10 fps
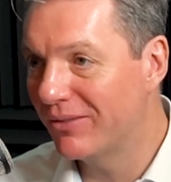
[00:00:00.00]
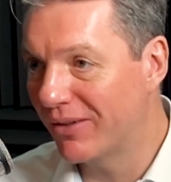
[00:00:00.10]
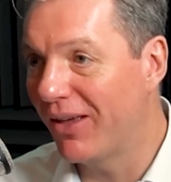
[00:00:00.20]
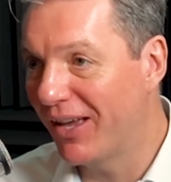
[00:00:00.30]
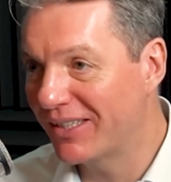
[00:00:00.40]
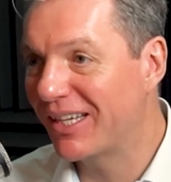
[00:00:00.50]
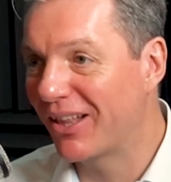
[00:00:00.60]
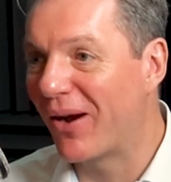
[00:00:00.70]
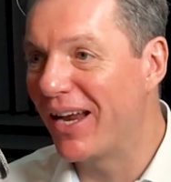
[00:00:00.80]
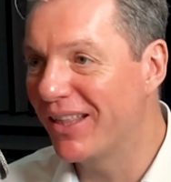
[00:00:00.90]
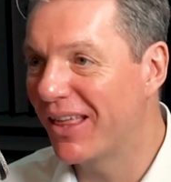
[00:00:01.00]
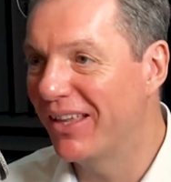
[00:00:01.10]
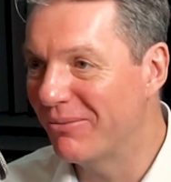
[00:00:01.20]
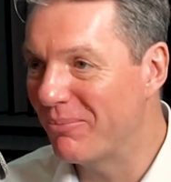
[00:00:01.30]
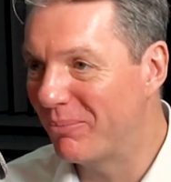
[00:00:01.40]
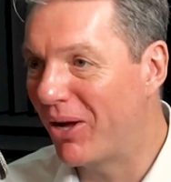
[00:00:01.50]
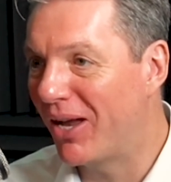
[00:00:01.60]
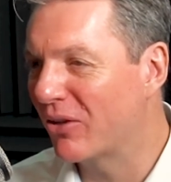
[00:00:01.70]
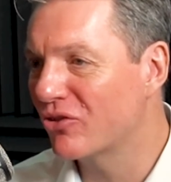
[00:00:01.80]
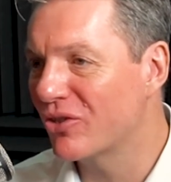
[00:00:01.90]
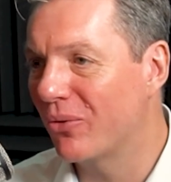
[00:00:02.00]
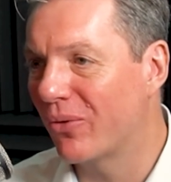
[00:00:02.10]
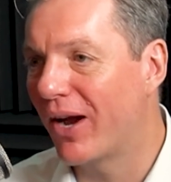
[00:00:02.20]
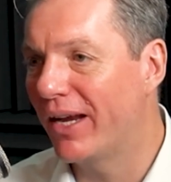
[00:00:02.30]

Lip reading: to accelerate than biological, right?